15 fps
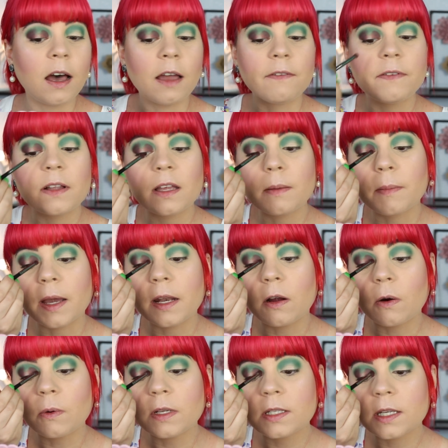I feel like mine
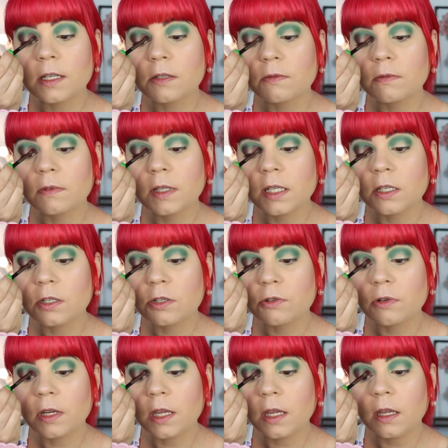always gets really
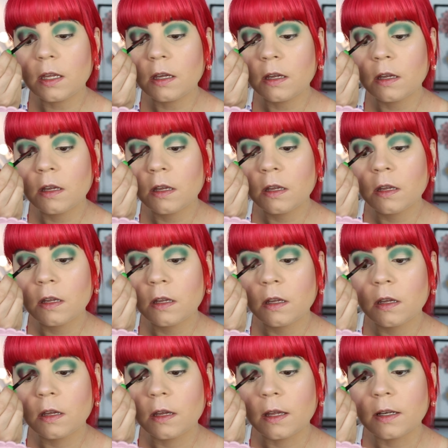streaky
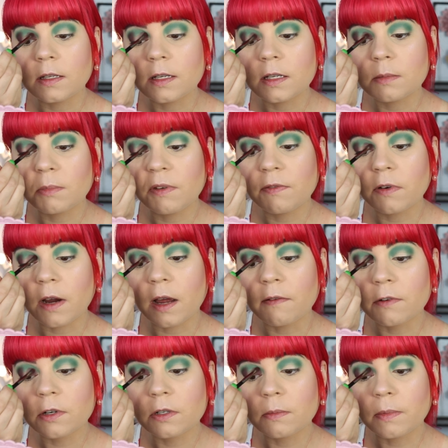and it takes me
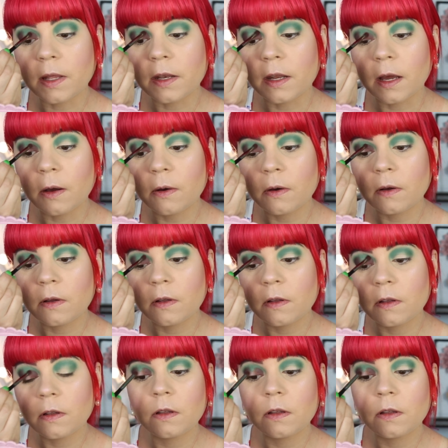forever to blend out.